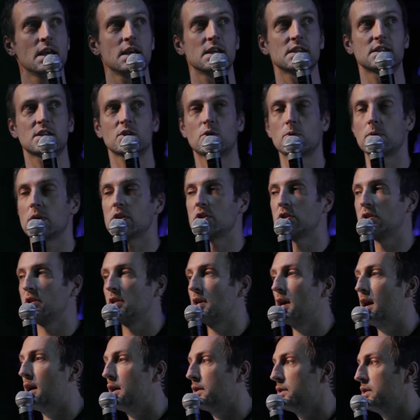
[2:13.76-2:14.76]
is the
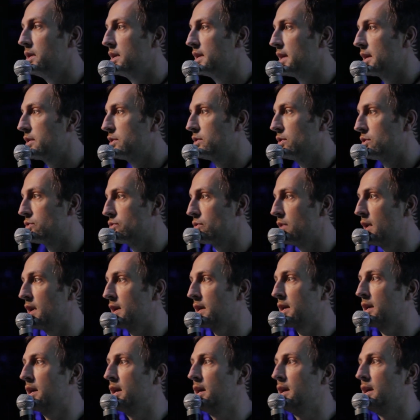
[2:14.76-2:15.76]
question, how do you get your
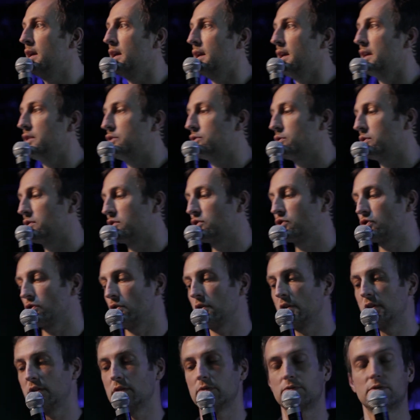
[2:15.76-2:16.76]
drug into the
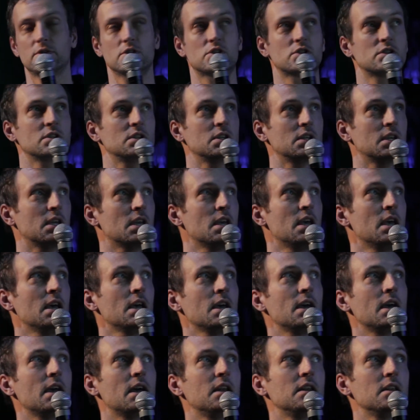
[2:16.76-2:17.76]
joint efficiently?
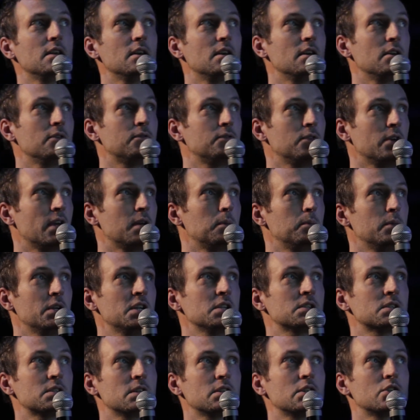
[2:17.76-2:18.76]
And if you
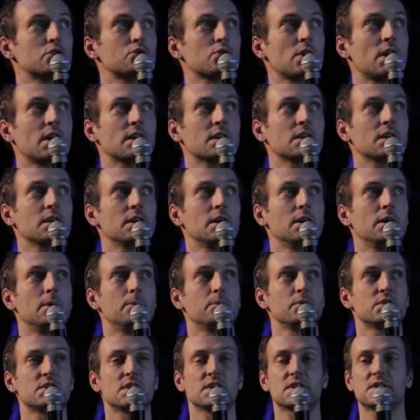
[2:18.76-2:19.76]
administer the drug
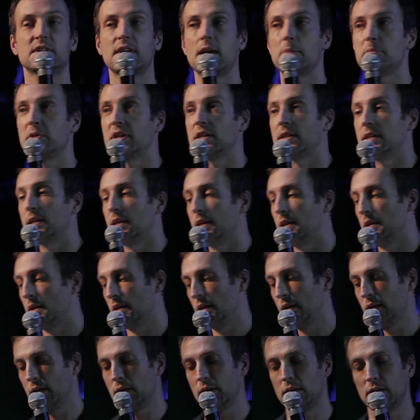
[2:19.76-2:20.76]
systemically,
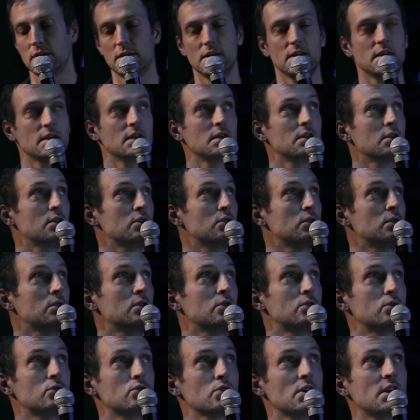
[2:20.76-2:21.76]
the
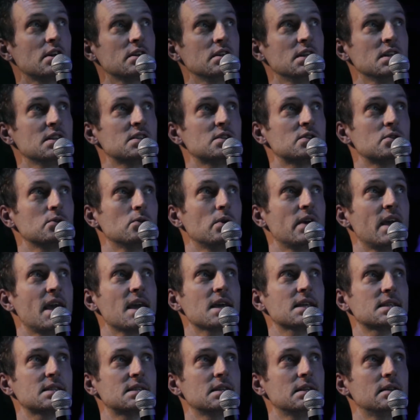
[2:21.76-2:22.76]
drug needs to
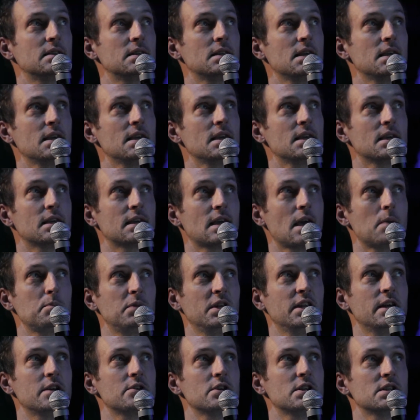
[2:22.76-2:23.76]
exit the
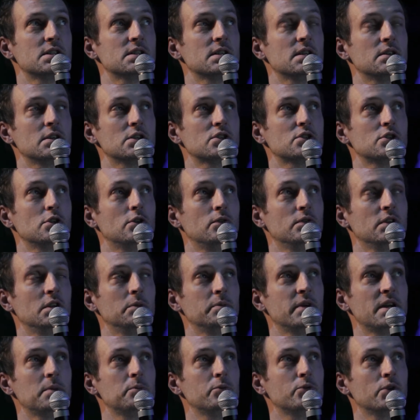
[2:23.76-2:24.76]
capillaries in the
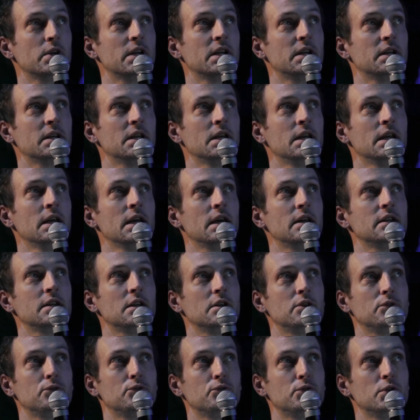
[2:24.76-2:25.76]
synovial membrane and
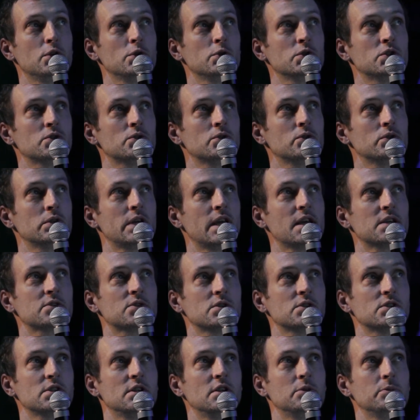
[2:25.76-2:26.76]
then diffuse through the
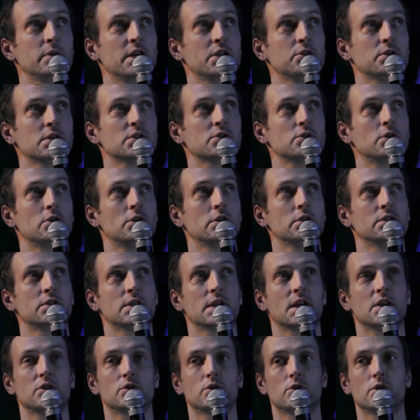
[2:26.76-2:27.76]
extracellular matrix in order
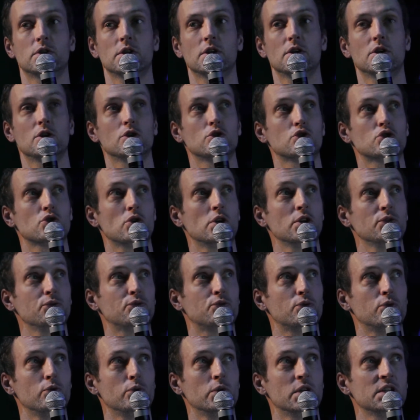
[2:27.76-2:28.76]
to get to the joint
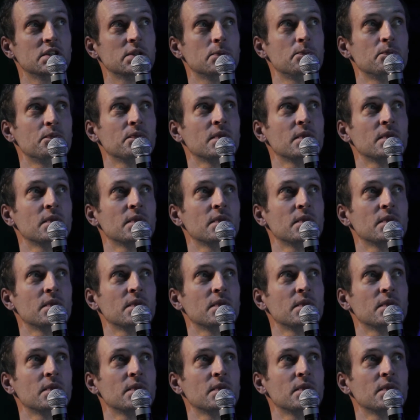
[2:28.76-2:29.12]
fluid,